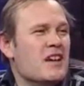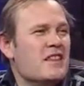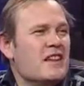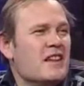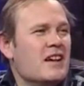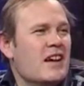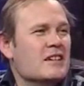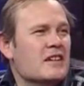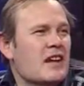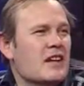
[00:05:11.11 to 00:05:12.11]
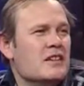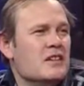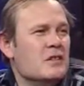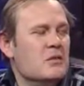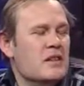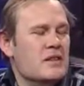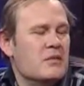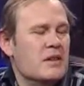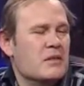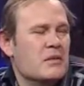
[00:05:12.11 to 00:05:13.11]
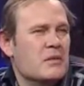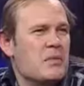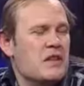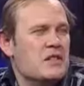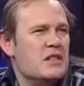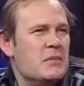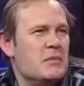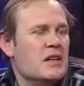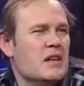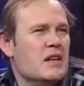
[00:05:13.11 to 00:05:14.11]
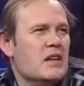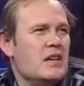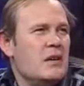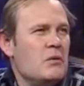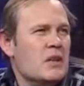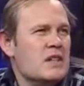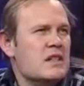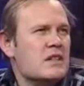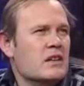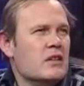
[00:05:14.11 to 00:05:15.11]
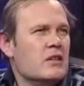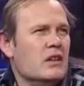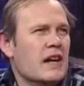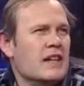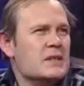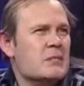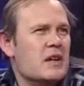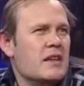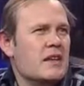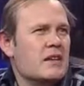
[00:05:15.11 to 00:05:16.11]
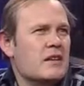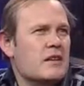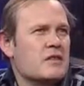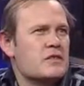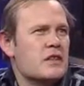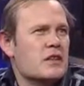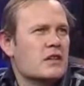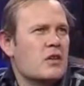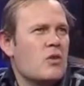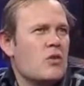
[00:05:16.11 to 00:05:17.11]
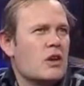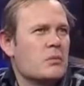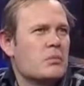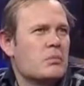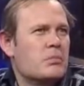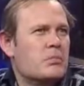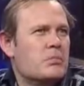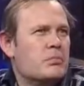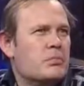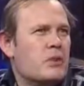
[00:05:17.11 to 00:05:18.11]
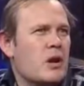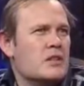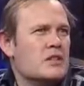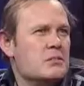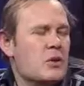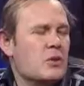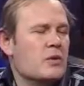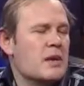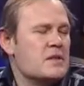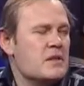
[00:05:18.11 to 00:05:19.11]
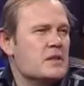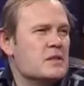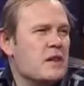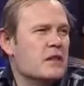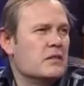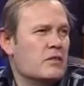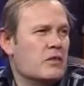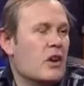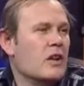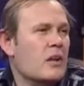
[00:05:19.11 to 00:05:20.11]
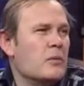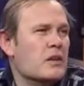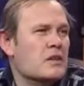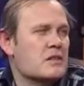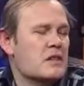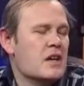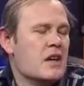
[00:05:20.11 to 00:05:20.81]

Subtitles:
I think it has a lot to do with budget. I mean, it was underutilized, but I think that there's certain core programs that you expect for all Albertans.